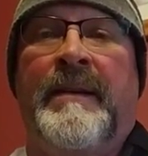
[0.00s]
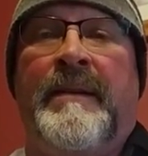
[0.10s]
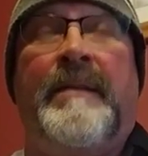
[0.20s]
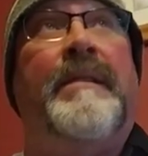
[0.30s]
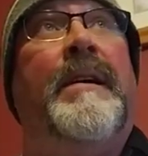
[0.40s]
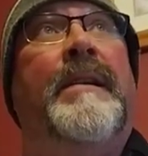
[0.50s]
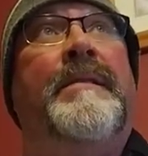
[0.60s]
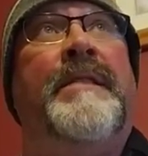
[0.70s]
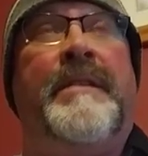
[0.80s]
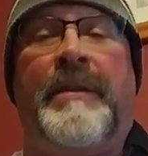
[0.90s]

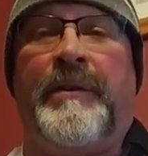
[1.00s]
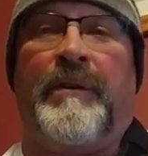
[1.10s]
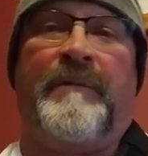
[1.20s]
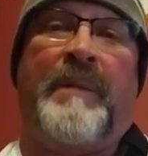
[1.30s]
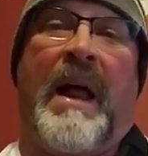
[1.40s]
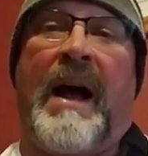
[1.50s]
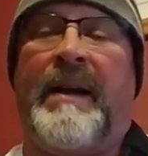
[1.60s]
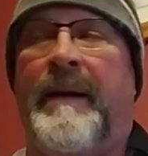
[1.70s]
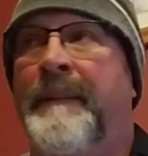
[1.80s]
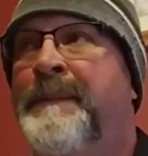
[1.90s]
did the nerve
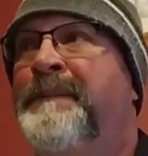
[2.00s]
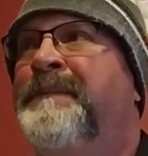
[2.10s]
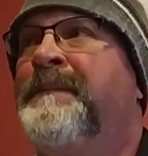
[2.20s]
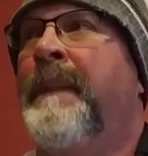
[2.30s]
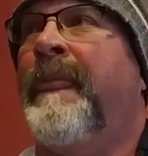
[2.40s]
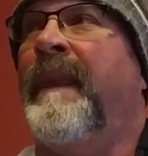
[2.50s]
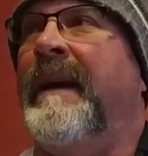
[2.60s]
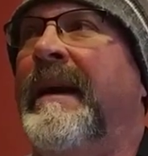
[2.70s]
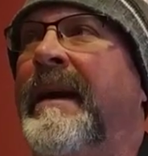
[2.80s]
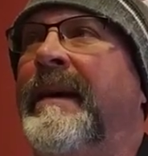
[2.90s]
block.
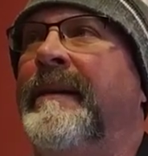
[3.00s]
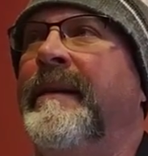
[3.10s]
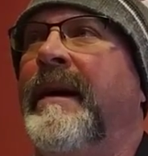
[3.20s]
And